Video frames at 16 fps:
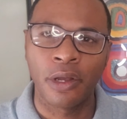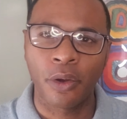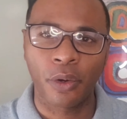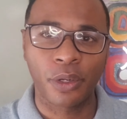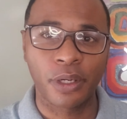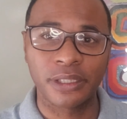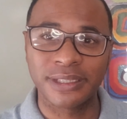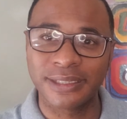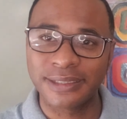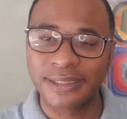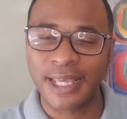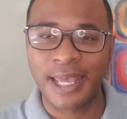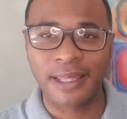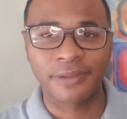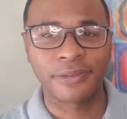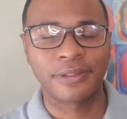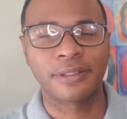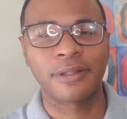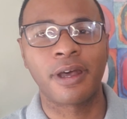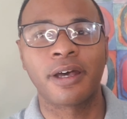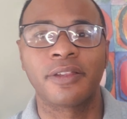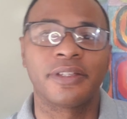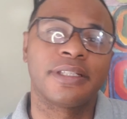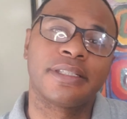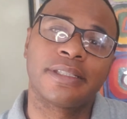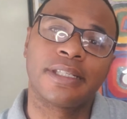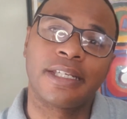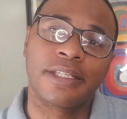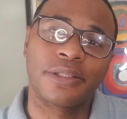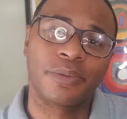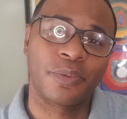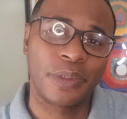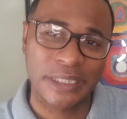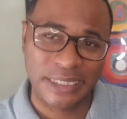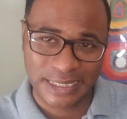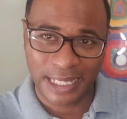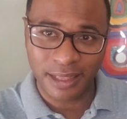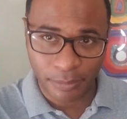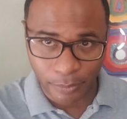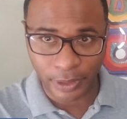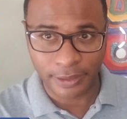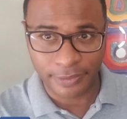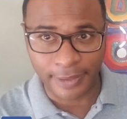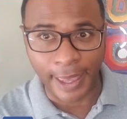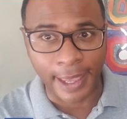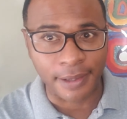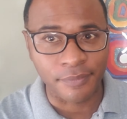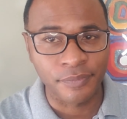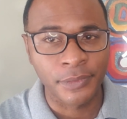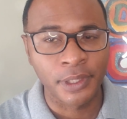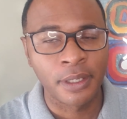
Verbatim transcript: the death and all these things. We celebrate that.